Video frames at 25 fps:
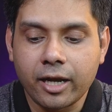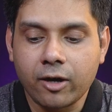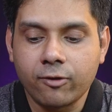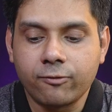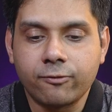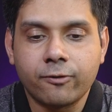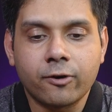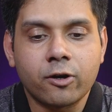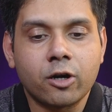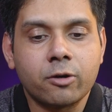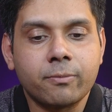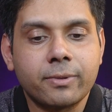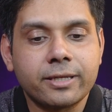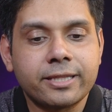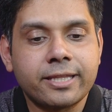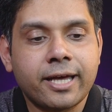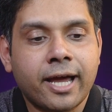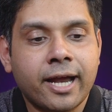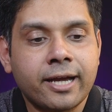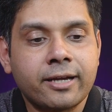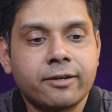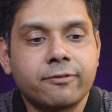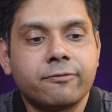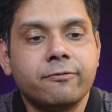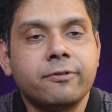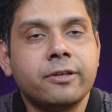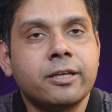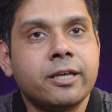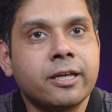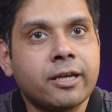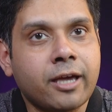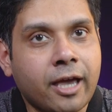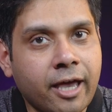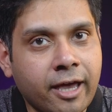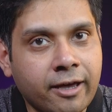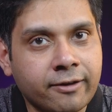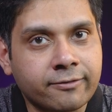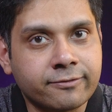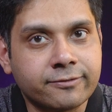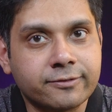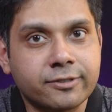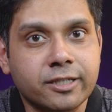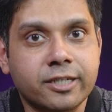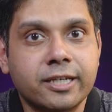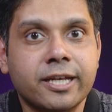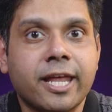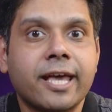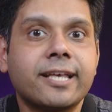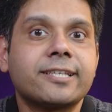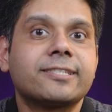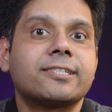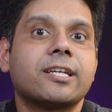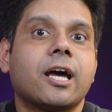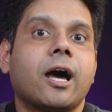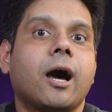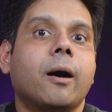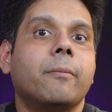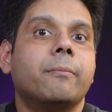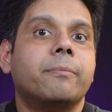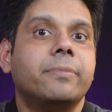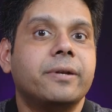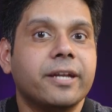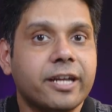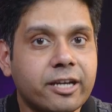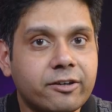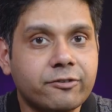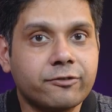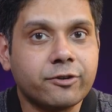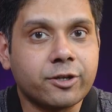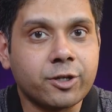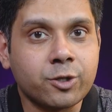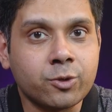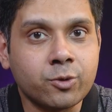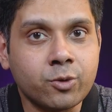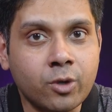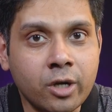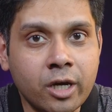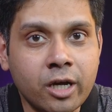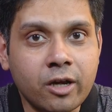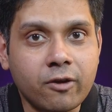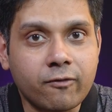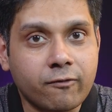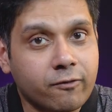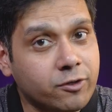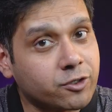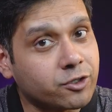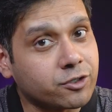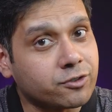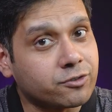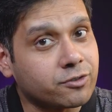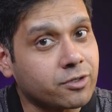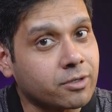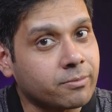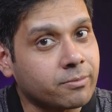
now followed by that we have the next update for you which is